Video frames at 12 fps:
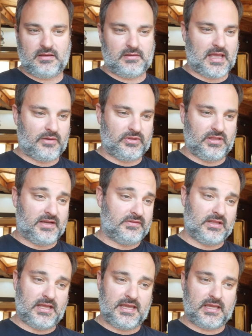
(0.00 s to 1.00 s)
I would
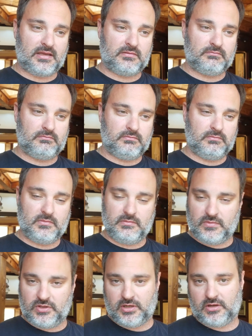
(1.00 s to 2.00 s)
love a like.
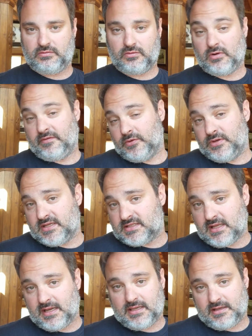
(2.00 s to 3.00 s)
Or if you
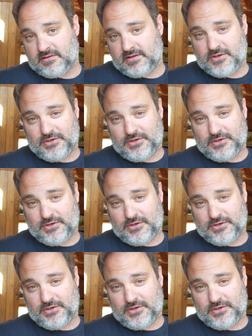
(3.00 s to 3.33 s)
dislike it,